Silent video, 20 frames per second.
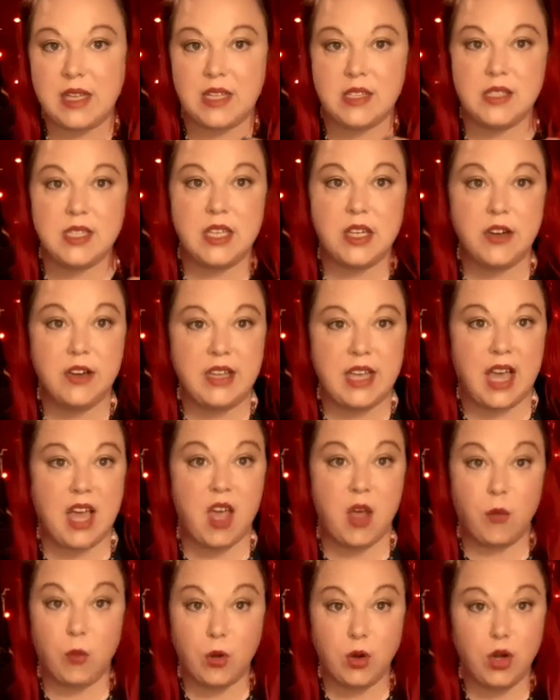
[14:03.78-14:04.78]
is here yet,
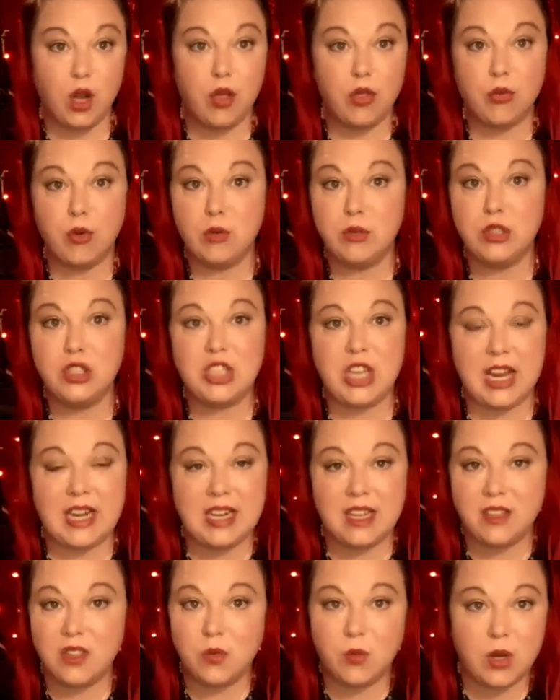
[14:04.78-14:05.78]
and we're not throwing shade
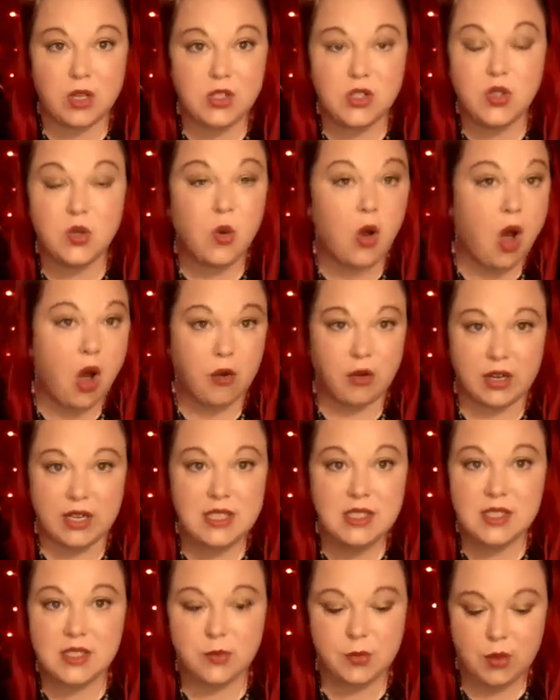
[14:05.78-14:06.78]
at the ones who
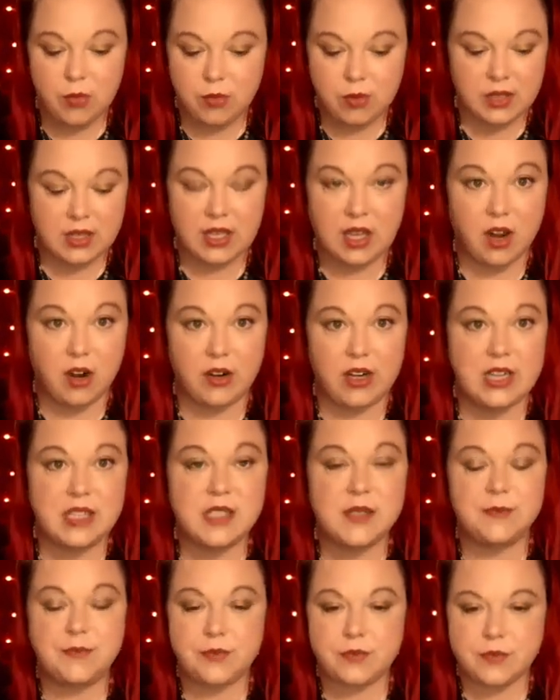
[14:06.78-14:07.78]
aren't. We really aren't.